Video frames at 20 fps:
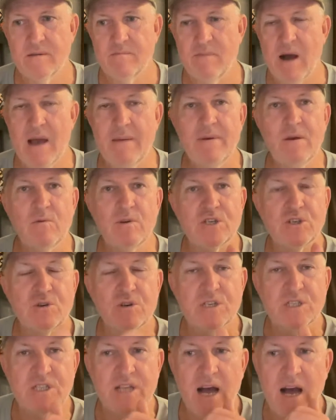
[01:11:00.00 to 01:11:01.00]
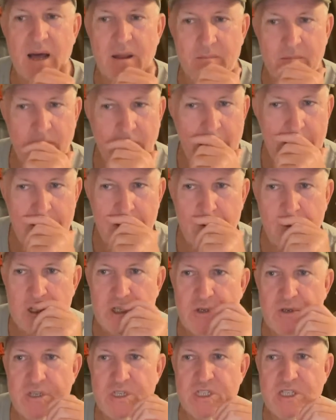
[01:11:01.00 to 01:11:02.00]
Maybe we should have
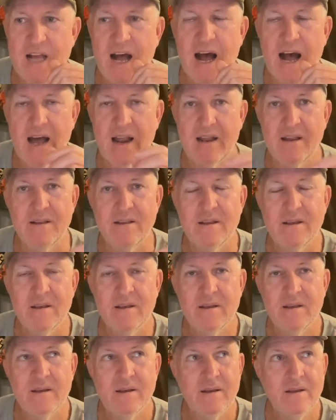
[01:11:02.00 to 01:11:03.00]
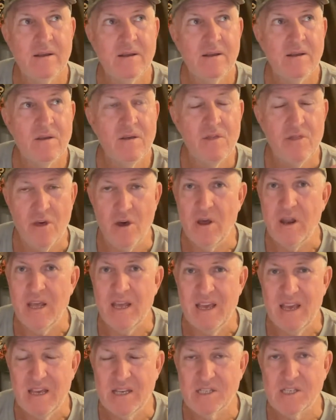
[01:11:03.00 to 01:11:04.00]
started 30
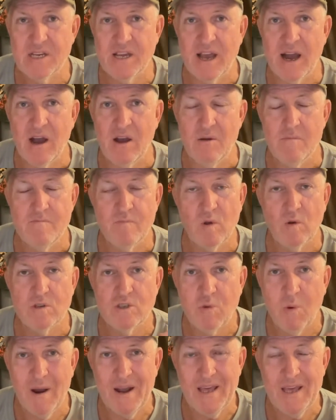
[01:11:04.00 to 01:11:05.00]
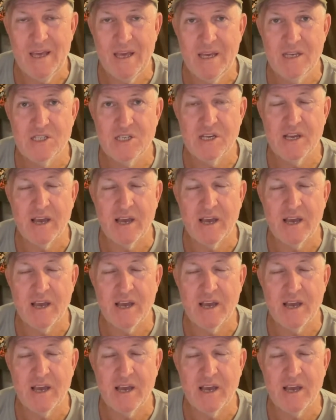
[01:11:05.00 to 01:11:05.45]
years ago or 20 years